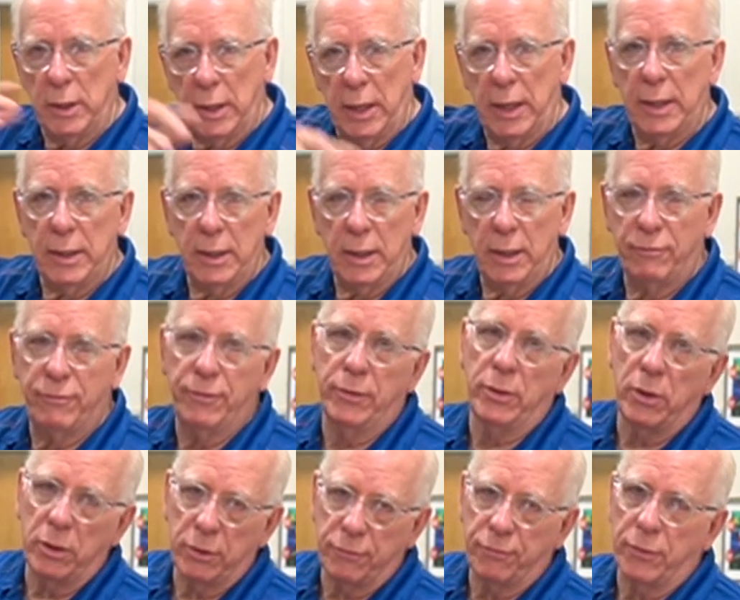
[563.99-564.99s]
And if you
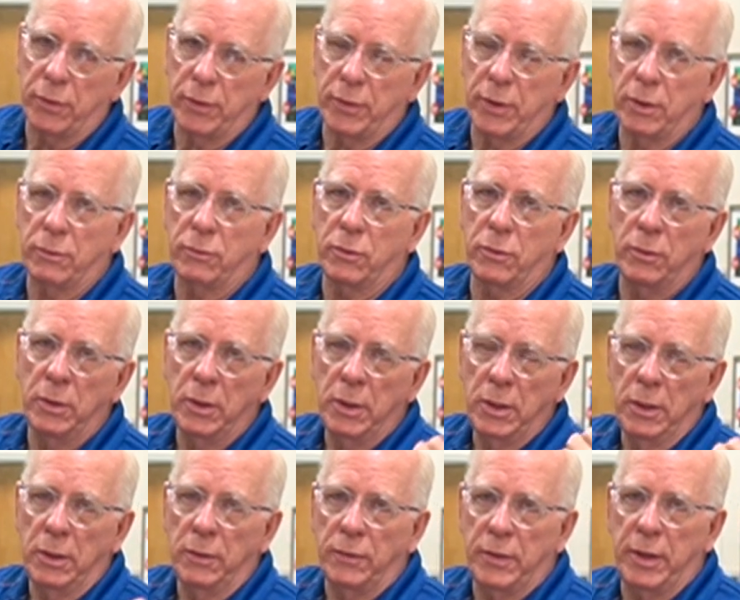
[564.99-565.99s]
look for the
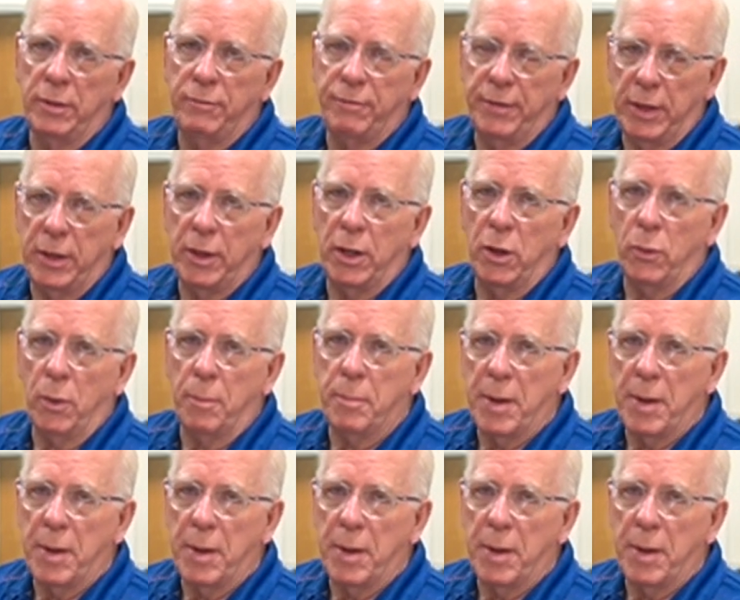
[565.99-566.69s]
video